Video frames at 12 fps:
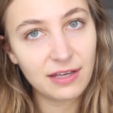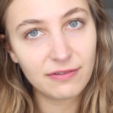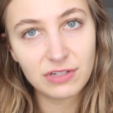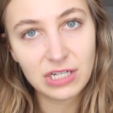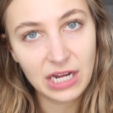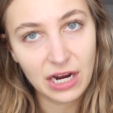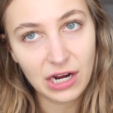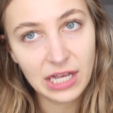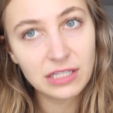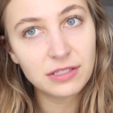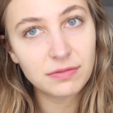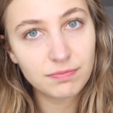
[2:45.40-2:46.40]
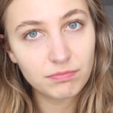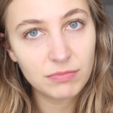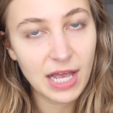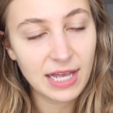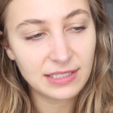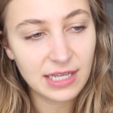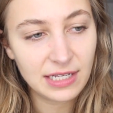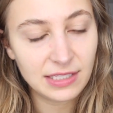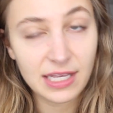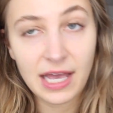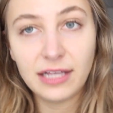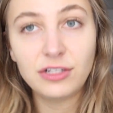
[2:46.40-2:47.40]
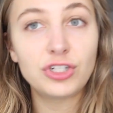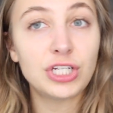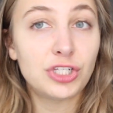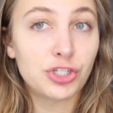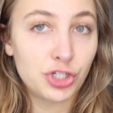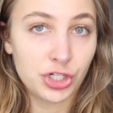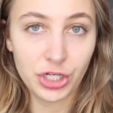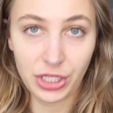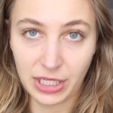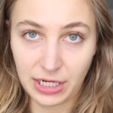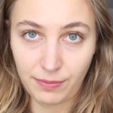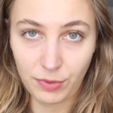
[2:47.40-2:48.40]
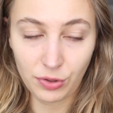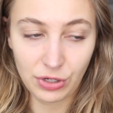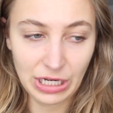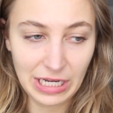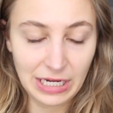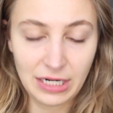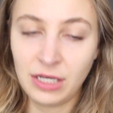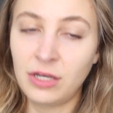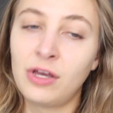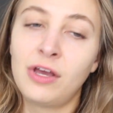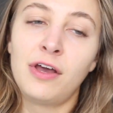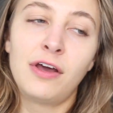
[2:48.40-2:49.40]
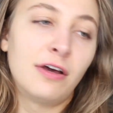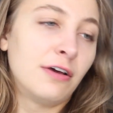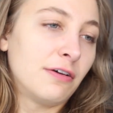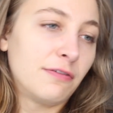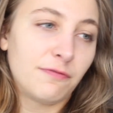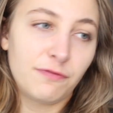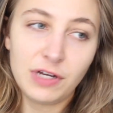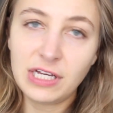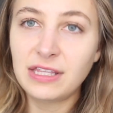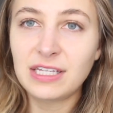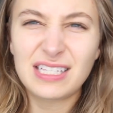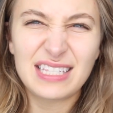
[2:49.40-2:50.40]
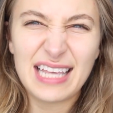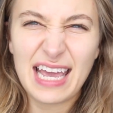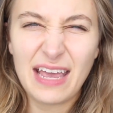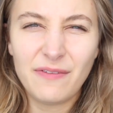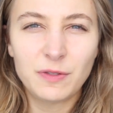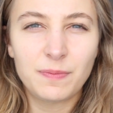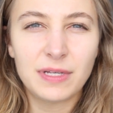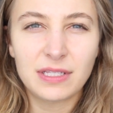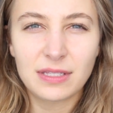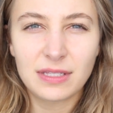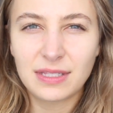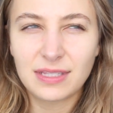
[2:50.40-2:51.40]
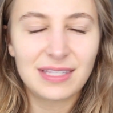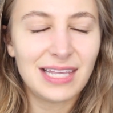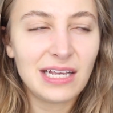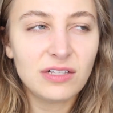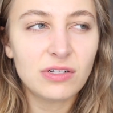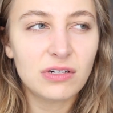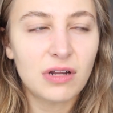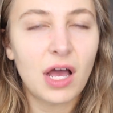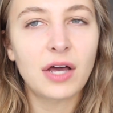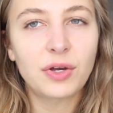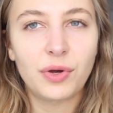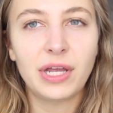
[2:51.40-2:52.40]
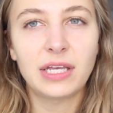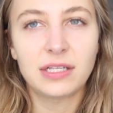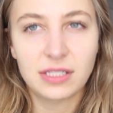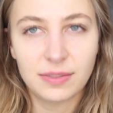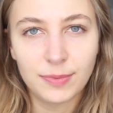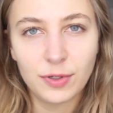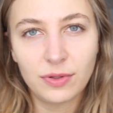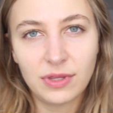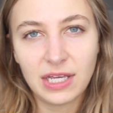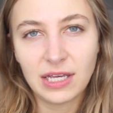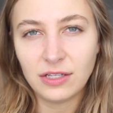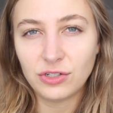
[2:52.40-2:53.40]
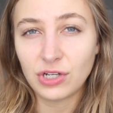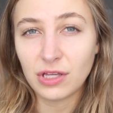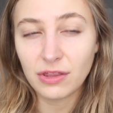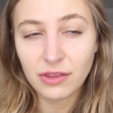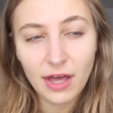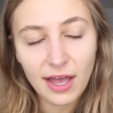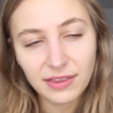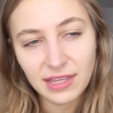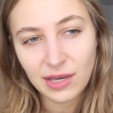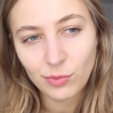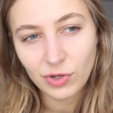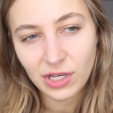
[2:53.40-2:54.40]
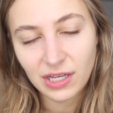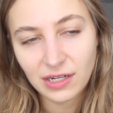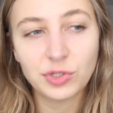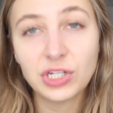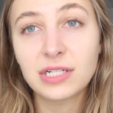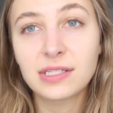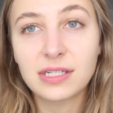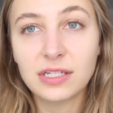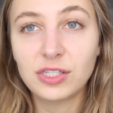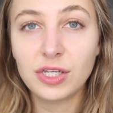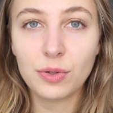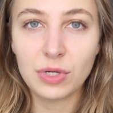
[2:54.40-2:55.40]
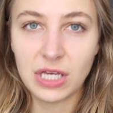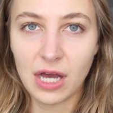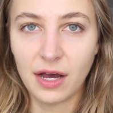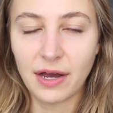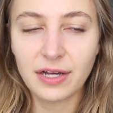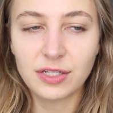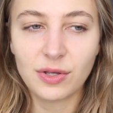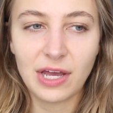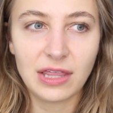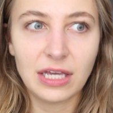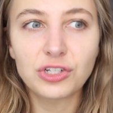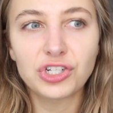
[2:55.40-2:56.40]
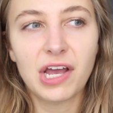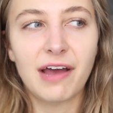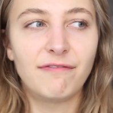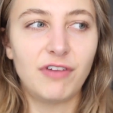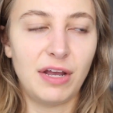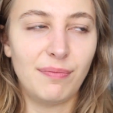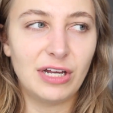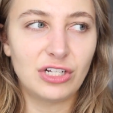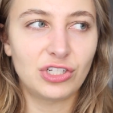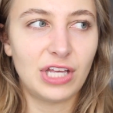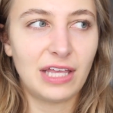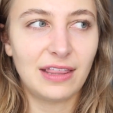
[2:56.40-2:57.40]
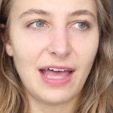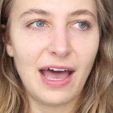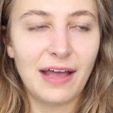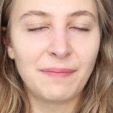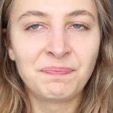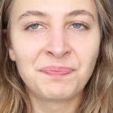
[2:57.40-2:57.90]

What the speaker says: of Daenerys, as I said, she's chilling in Meereen, freed the slaves, but things are not going as smoothly as she thought they would. She's still so young, so I think she had very much like that